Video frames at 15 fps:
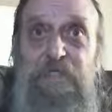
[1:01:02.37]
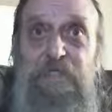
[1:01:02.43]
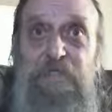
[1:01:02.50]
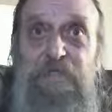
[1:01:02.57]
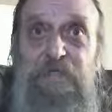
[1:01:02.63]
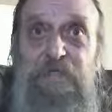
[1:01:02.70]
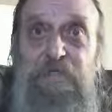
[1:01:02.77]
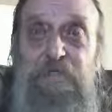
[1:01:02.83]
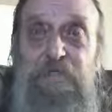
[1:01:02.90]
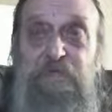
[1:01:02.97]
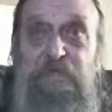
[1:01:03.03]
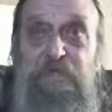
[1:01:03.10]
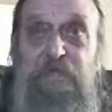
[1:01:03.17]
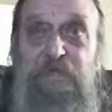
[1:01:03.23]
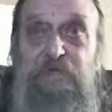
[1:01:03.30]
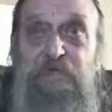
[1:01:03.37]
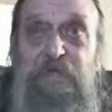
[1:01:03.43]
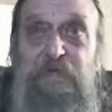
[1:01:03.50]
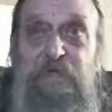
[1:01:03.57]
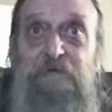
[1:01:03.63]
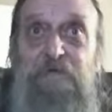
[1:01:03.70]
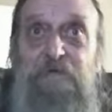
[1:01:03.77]
scriptures, or we
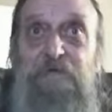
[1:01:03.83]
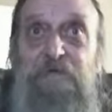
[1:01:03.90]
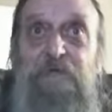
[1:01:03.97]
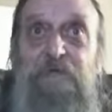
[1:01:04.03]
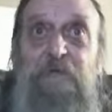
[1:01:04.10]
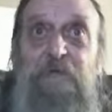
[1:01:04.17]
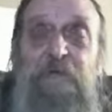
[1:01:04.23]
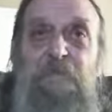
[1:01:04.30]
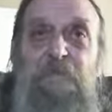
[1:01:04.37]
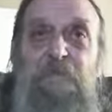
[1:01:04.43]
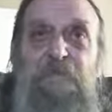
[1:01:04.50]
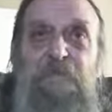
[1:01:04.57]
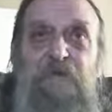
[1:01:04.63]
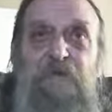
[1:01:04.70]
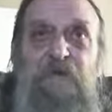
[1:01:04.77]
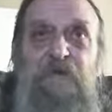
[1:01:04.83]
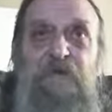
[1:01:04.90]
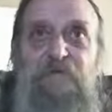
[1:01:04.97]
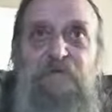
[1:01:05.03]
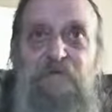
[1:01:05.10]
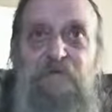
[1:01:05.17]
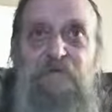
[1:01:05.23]
haven't we
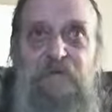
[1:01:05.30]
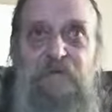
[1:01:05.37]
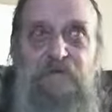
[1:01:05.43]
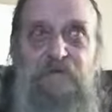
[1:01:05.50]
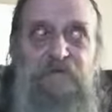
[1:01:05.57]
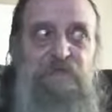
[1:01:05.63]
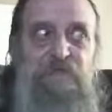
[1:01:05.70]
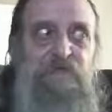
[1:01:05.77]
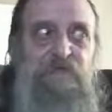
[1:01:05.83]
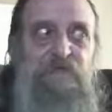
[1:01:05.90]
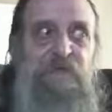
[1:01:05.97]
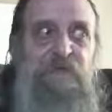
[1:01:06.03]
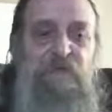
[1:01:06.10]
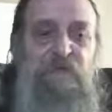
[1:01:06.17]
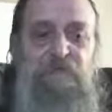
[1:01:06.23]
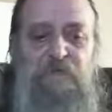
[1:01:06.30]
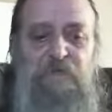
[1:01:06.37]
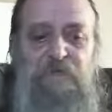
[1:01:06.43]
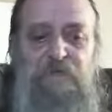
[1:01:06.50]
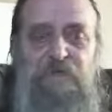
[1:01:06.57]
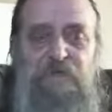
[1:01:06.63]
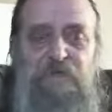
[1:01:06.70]
haven't worked through all of
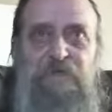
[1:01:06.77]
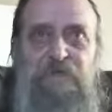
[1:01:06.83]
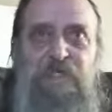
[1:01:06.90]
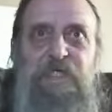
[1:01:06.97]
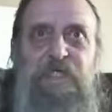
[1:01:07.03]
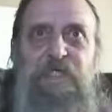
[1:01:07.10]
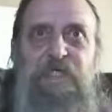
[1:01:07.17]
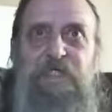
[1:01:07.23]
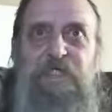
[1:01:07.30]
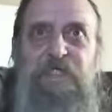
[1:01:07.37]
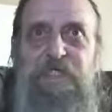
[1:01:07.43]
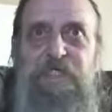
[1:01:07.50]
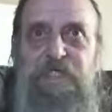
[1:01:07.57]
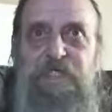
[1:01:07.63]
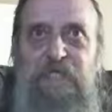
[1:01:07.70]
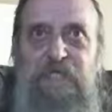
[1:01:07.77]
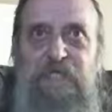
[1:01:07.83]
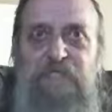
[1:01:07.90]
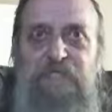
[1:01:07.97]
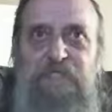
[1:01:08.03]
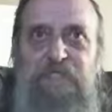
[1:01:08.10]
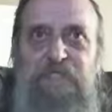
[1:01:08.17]
our sinning
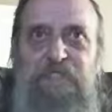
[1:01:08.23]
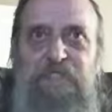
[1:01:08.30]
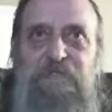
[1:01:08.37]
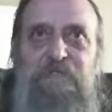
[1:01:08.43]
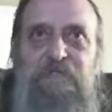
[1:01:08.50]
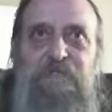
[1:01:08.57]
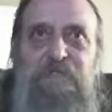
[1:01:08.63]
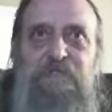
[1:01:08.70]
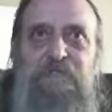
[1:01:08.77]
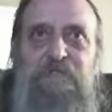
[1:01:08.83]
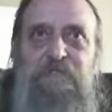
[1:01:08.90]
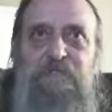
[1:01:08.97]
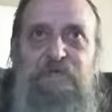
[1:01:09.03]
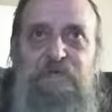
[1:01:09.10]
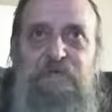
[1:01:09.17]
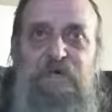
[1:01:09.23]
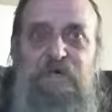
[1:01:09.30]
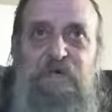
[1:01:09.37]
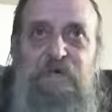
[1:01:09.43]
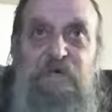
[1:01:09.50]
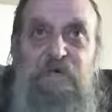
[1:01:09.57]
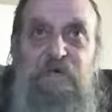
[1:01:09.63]
natures, or, or
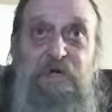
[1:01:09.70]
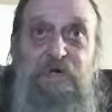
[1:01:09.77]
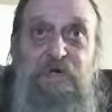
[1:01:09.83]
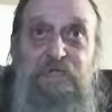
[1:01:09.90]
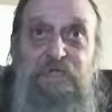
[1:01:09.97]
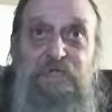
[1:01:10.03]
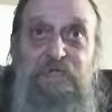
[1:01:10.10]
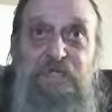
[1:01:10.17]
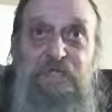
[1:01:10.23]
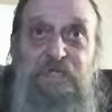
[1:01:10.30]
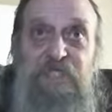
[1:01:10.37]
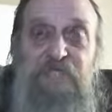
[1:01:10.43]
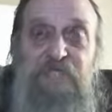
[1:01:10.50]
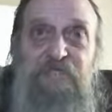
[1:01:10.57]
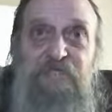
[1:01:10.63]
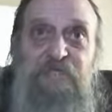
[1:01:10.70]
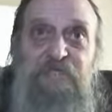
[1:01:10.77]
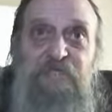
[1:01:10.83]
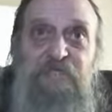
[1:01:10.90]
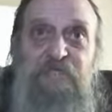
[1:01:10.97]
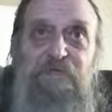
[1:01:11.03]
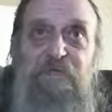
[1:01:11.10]
our
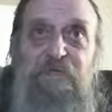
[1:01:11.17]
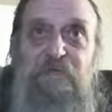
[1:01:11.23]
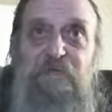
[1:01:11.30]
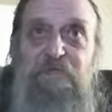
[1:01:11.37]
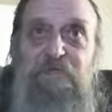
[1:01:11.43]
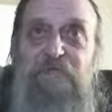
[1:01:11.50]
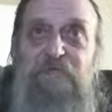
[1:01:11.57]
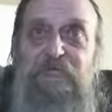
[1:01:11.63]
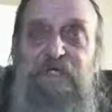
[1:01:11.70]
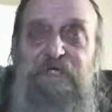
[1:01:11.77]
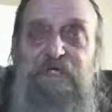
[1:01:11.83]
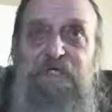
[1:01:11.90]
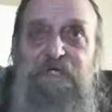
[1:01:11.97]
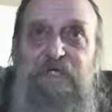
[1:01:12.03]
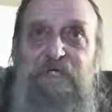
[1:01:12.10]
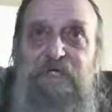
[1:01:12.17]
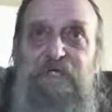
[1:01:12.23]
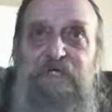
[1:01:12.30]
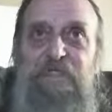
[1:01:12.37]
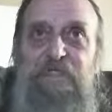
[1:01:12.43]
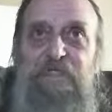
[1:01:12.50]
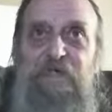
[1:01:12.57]
sins, or we haven't been
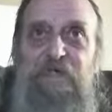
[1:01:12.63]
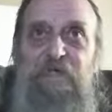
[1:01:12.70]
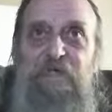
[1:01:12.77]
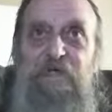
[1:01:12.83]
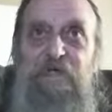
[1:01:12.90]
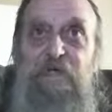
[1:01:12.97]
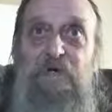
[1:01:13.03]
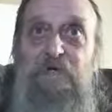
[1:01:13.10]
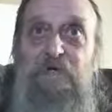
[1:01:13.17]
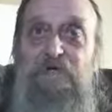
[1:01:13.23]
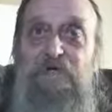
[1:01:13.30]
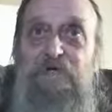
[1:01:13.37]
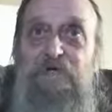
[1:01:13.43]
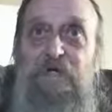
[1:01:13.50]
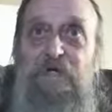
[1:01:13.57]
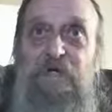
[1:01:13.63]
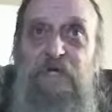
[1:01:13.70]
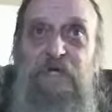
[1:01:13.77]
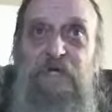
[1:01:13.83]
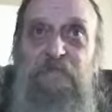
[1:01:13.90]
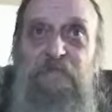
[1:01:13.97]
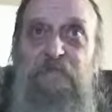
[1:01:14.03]
convicted over
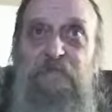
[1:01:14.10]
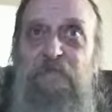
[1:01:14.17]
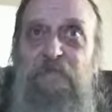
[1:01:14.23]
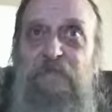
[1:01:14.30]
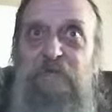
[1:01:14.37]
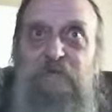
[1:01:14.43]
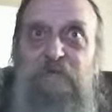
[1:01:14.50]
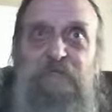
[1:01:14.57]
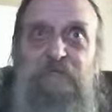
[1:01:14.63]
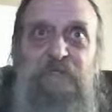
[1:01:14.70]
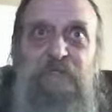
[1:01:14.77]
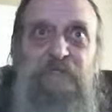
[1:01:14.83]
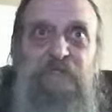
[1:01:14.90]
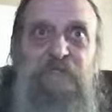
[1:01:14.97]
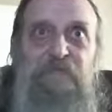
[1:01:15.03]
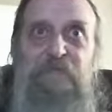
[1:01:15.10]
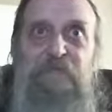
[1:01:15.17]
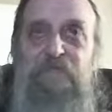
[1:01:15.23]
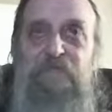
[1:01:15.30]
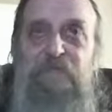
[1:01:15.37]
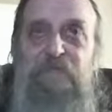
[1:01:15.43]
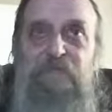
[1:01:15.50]
time. Maybe some
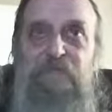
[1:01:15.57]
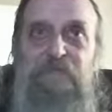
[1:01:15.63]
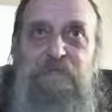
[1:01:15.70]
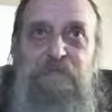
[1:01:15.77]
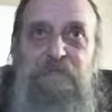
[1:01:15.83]
things we